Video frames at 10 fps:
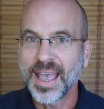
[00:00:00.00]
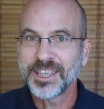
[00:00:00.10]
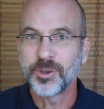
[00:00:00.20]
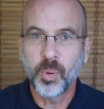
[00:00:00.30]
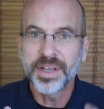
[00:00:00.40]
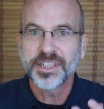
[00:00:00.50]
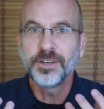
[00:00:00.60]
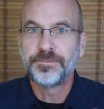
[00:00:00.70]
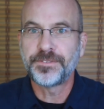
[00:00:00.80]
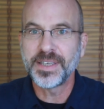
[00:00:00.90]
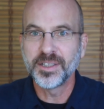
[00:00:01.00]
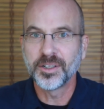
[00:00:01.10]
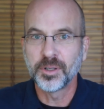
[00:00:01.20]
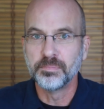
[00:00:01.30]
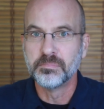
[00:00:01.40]
You want to
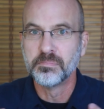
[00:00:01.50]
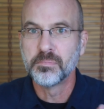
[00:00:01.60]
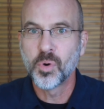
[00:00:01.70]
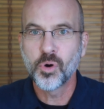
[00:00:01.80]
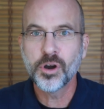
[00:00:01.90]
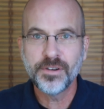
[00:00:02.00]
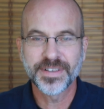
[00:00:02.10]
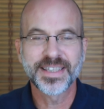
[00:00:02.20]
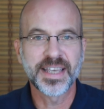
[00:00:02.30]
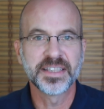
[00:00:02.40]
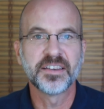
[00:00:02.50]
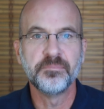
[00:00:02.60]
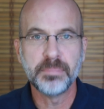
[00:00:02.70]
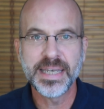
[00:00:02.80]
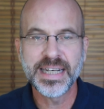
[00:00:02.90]
feel more of a sense
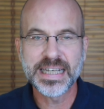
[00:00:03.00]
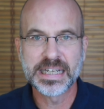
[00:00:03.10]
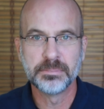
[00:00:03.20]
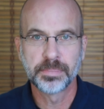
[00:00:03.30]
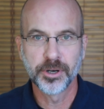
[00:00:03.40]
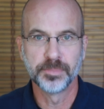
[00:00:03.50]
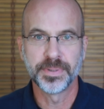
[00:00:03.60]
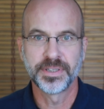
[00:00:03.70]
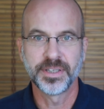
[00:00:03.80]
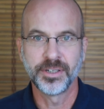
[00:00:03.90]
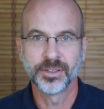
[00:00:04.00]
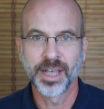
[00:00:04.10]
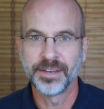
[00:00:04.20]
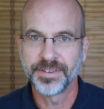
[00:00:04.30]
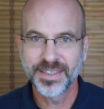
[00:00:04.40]
of meaning and purpose in your life.